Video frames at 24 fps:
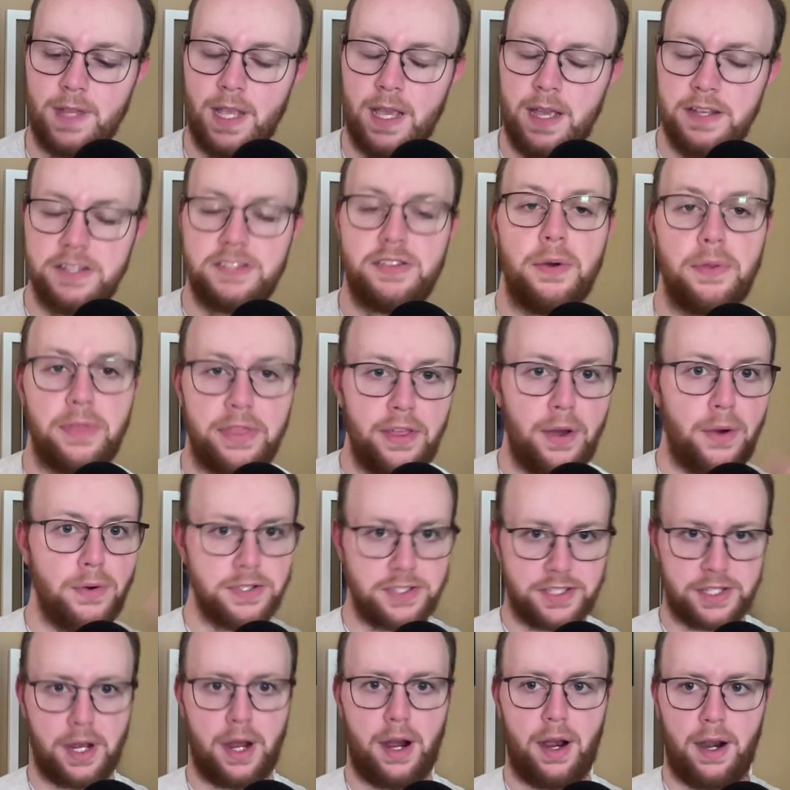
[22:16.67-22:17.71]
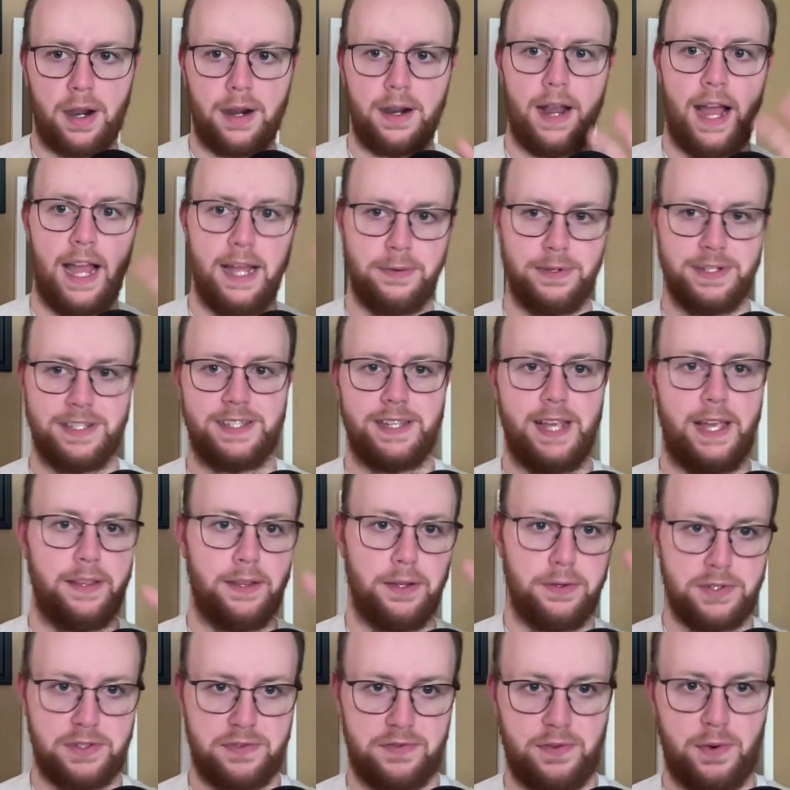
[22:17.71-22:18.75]
So those are, I would say,
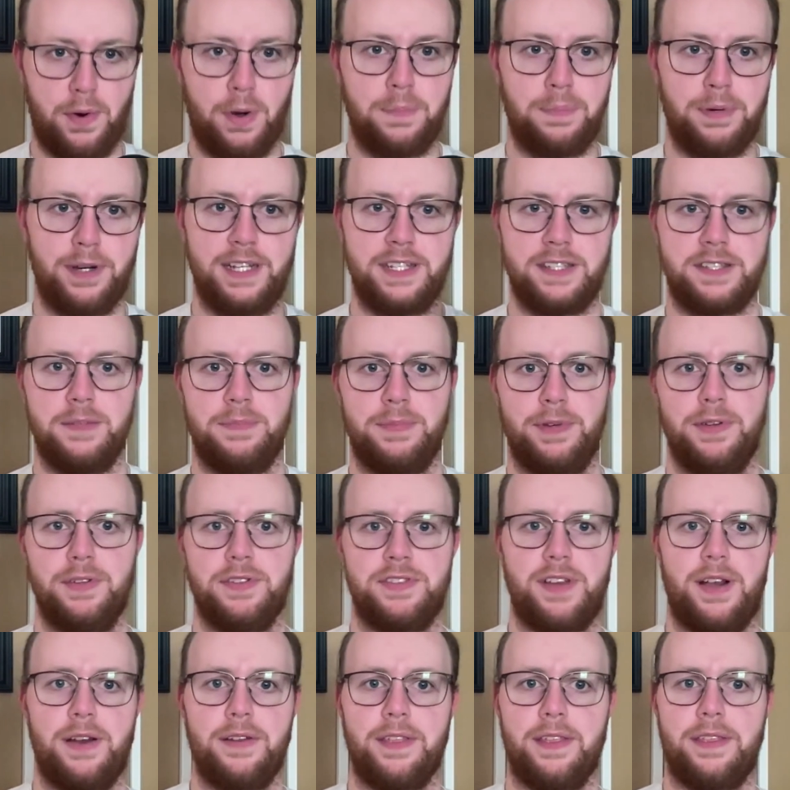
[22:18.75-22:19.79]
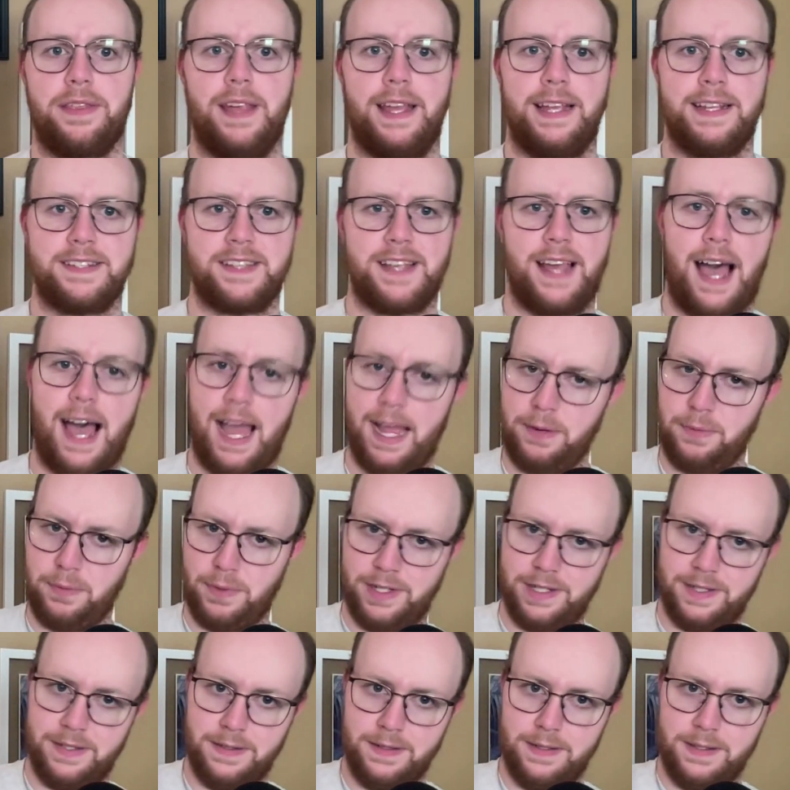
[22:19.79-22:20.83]
those 4 principles are the things I
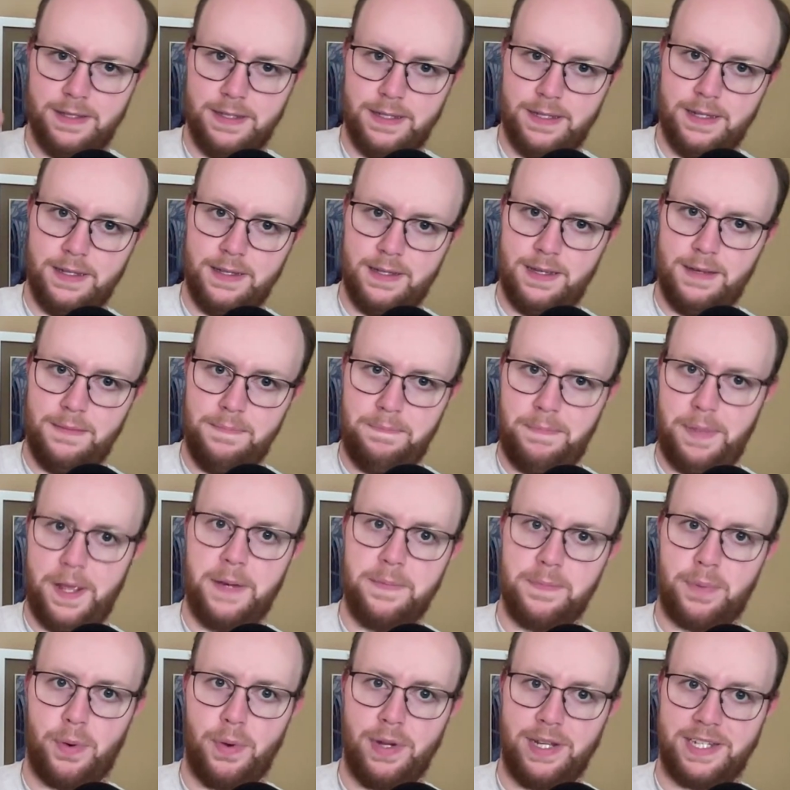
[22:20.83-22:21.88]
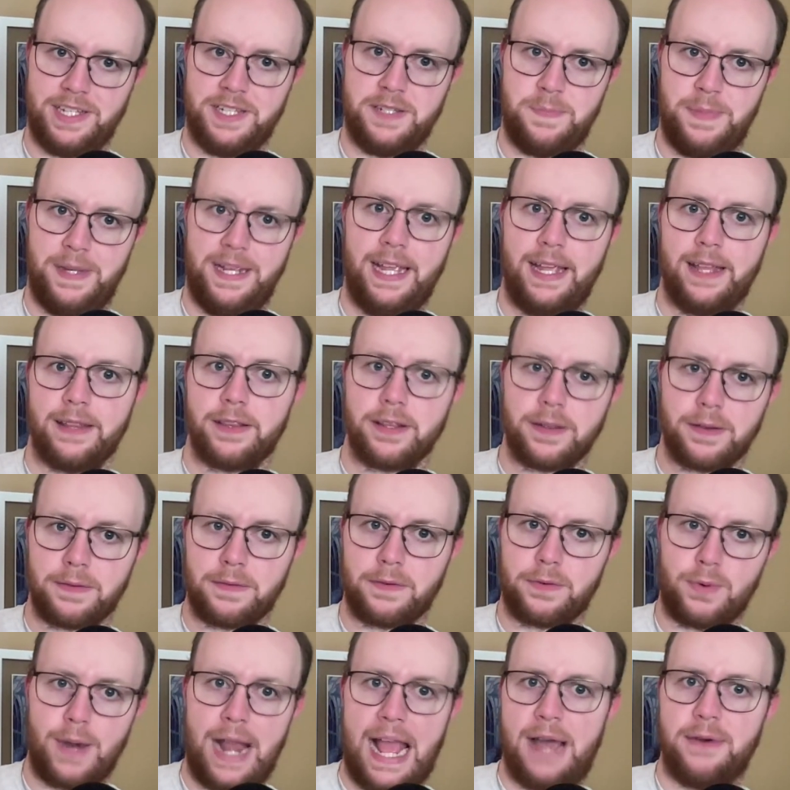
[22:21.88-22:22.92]
would pinpoint as being the
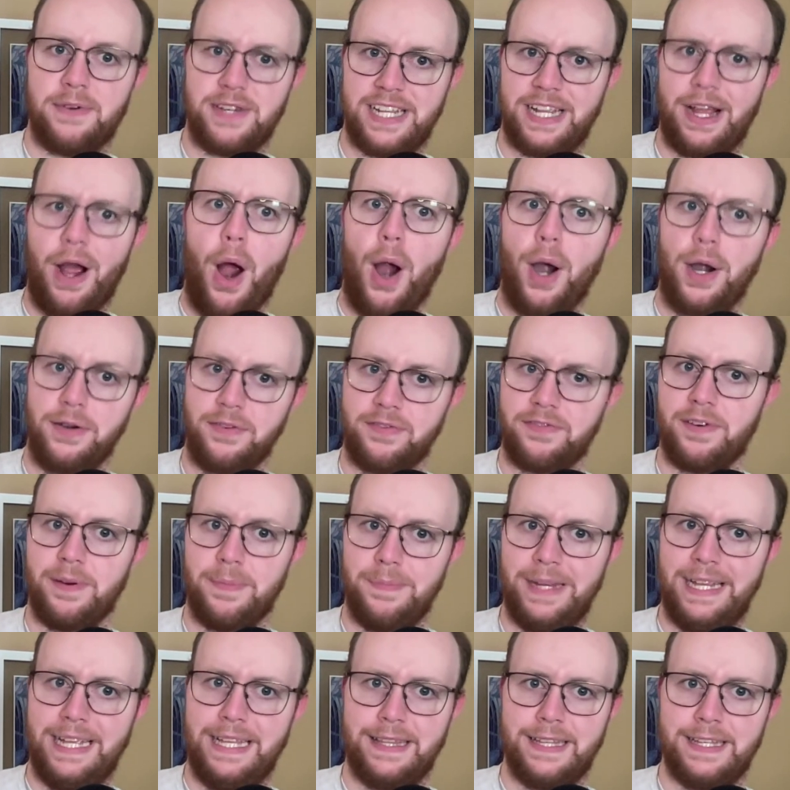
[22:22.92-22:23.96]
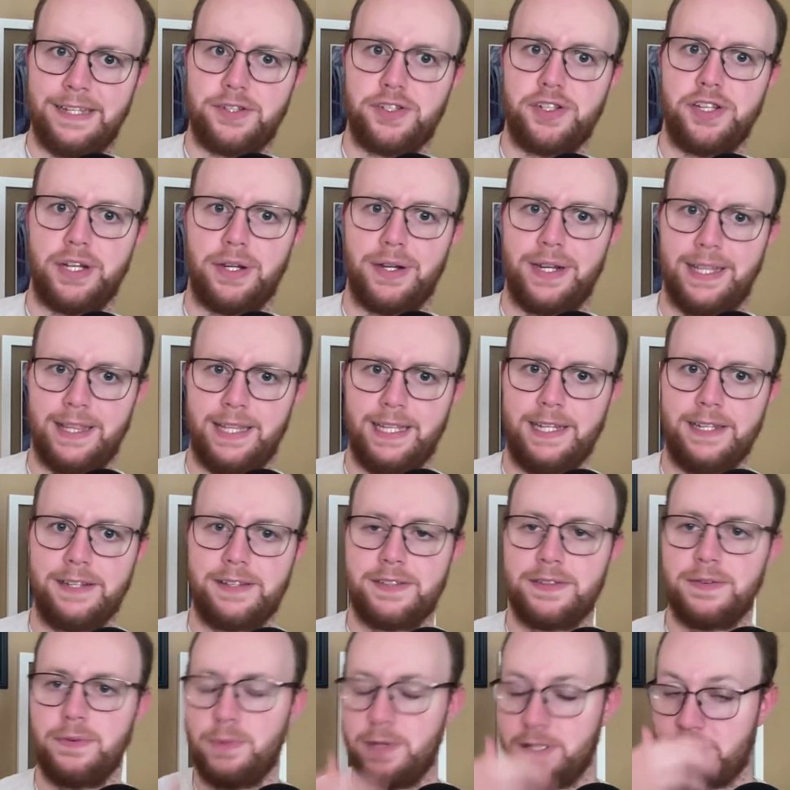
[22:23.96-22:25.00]
grounding art for me this year, at
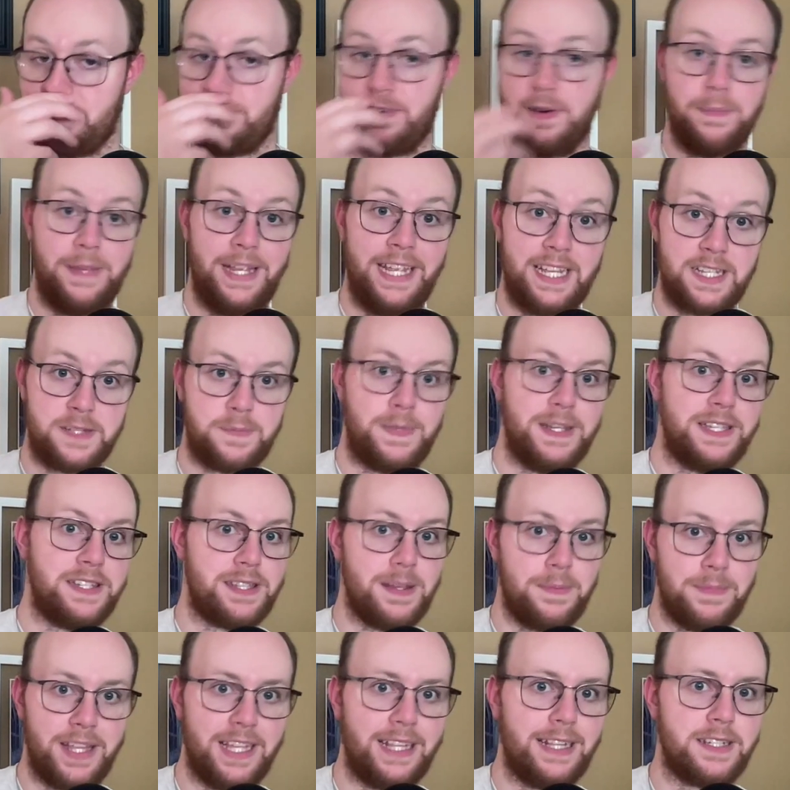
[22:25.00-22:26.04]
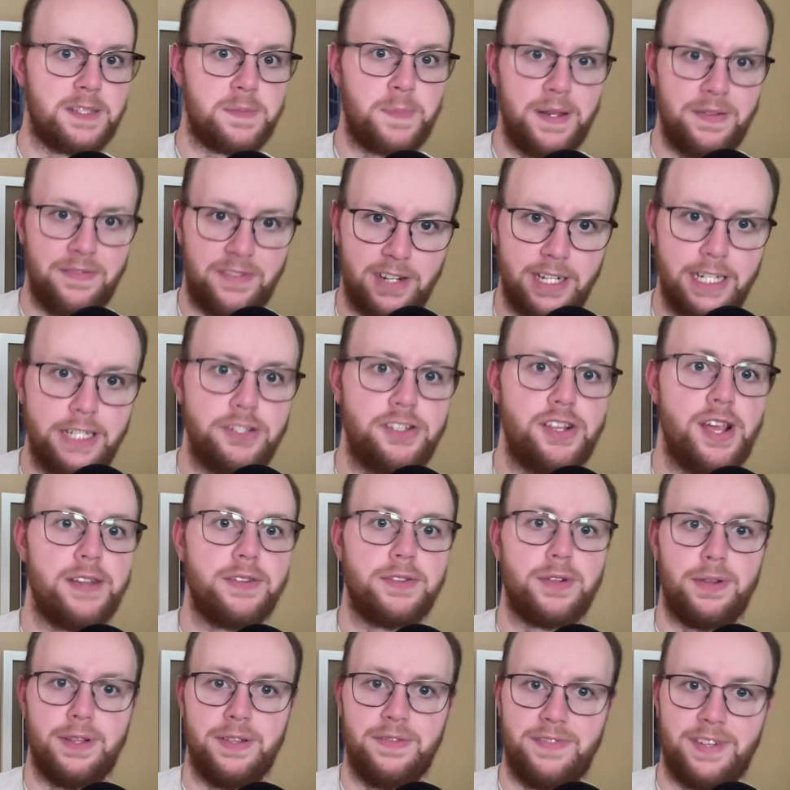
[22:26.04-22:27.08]
least, which for me has been something that's been very
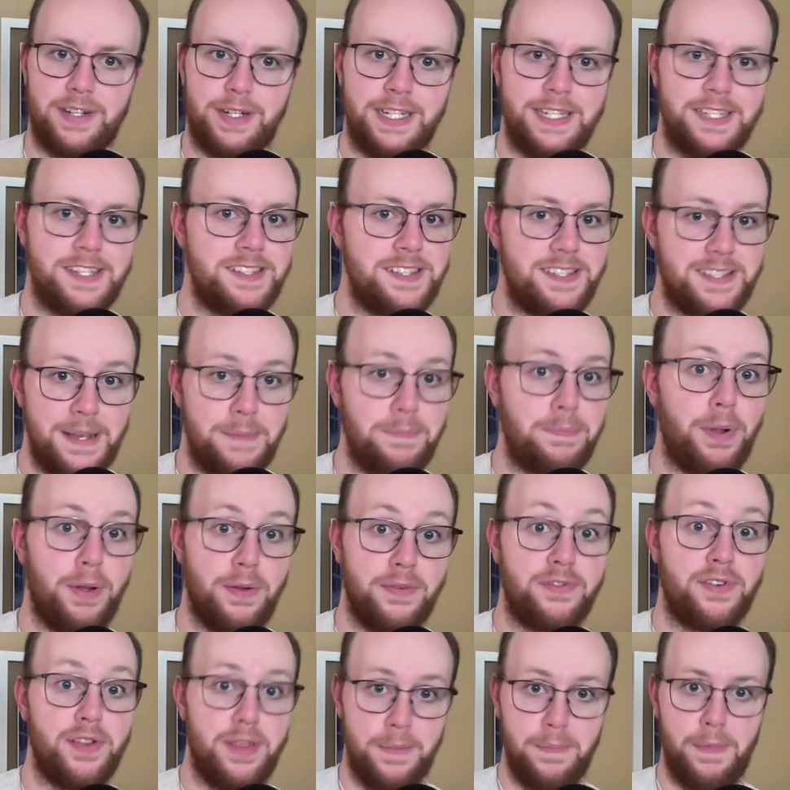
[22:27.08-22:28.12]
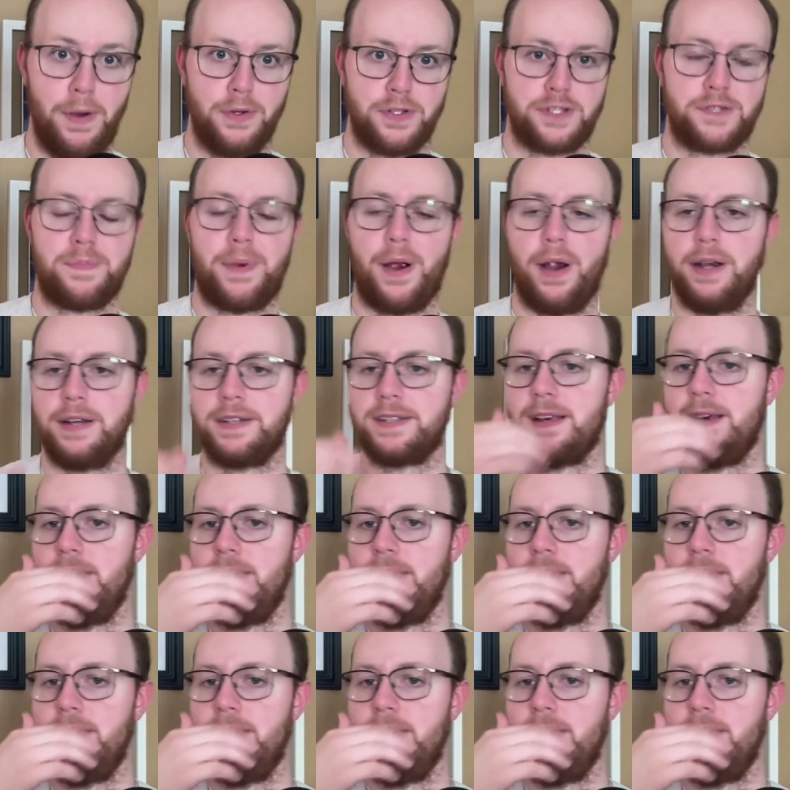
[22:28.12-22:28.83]
gentle and very simple for the most part.